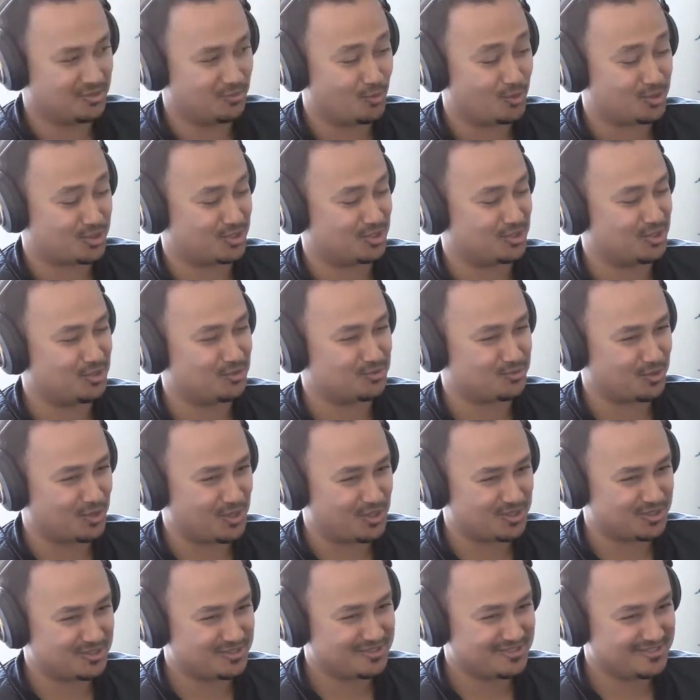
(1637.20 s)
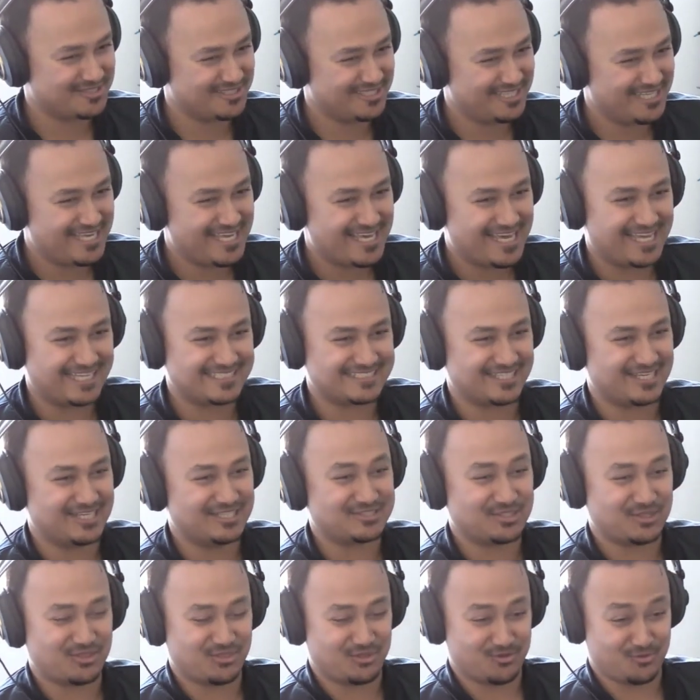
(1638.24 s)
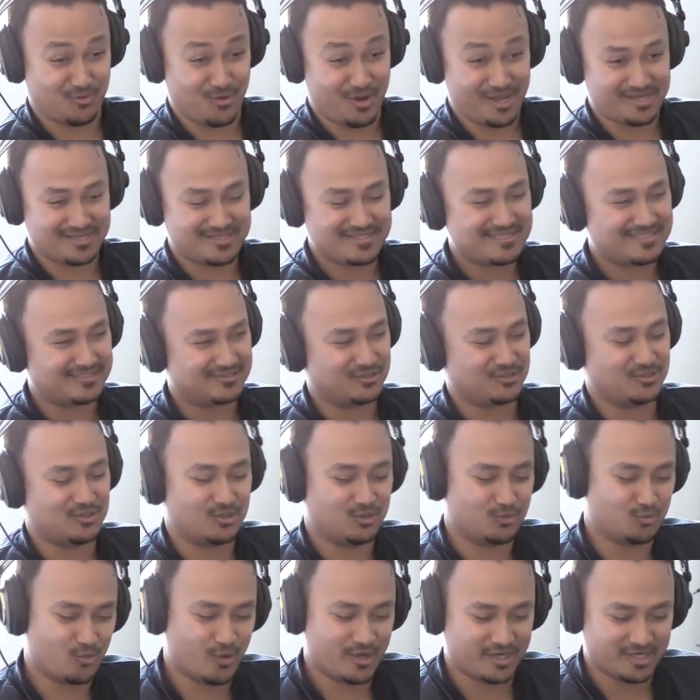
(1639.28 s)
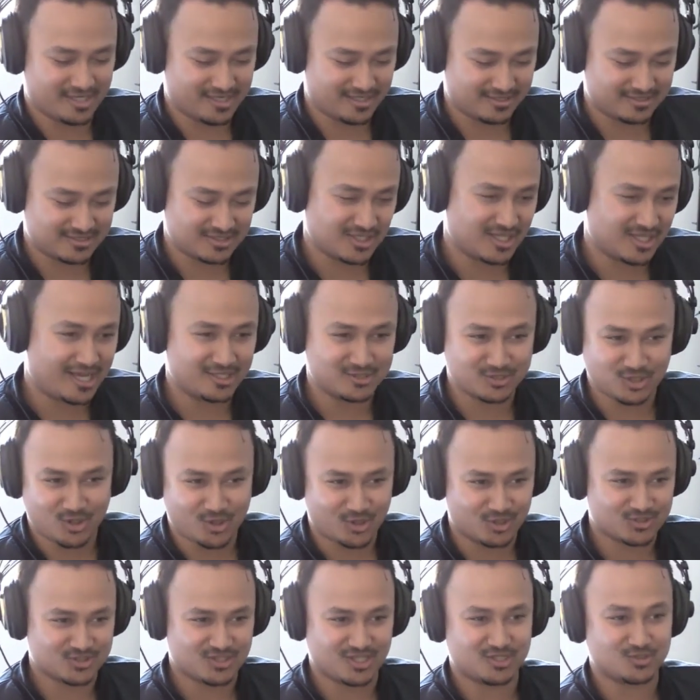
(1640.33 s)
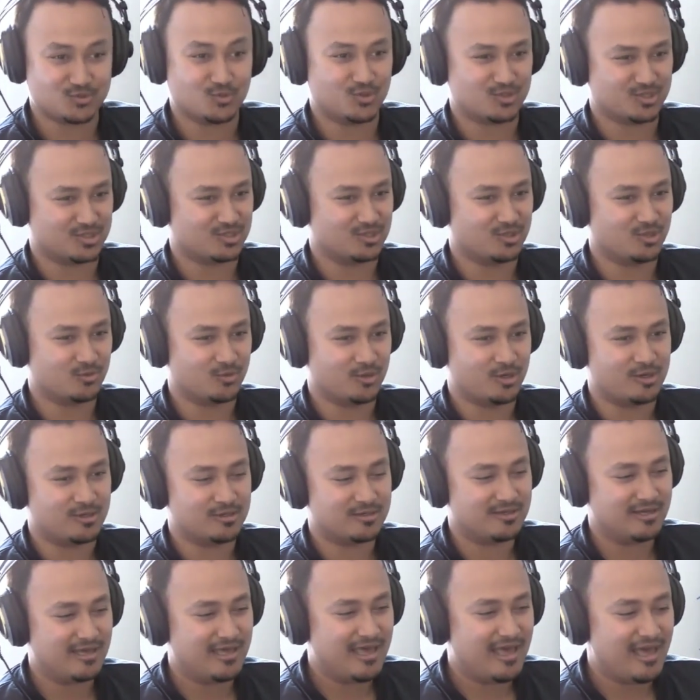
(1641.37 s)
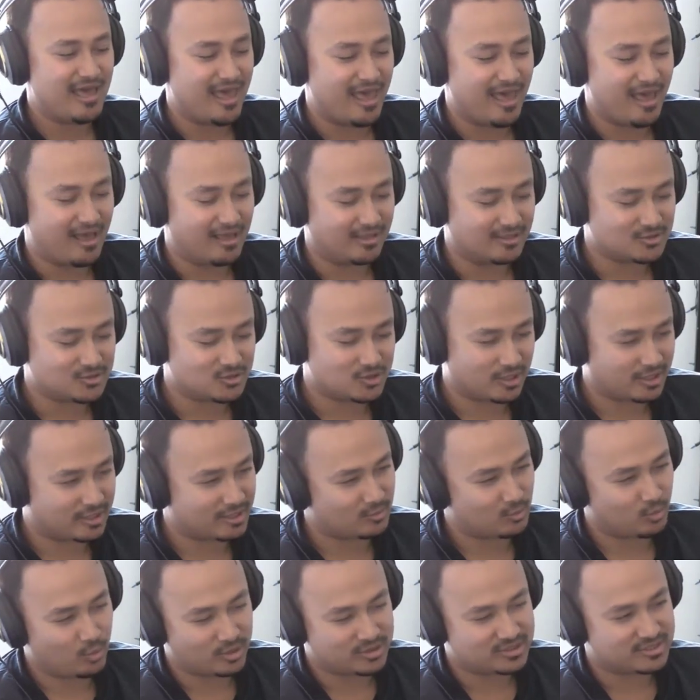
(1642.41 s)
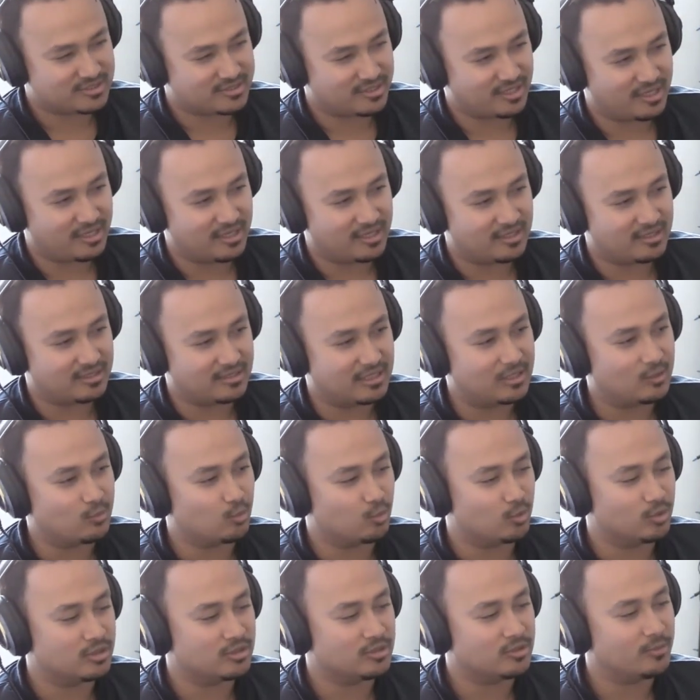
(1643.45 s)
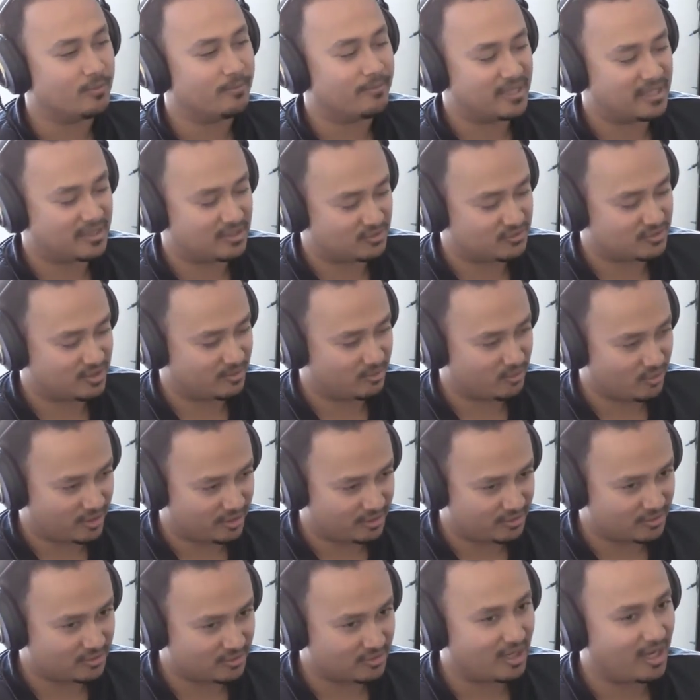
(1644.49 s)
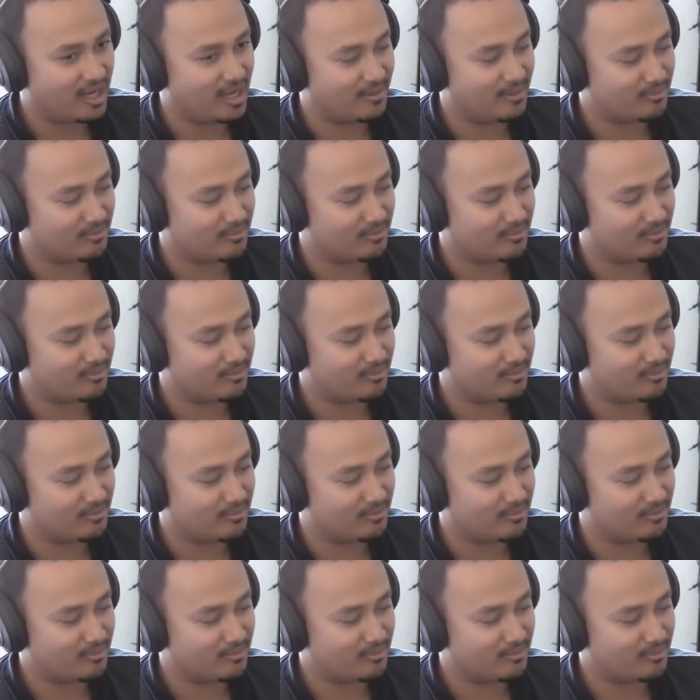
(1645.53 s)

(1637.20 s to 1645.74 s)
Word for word: "What Could Go Wrong." It's a, it's a thread, so you go Reddit slash r slash What Could Go Wrong. Yeah, Check it once a day. It will make your day brighter. I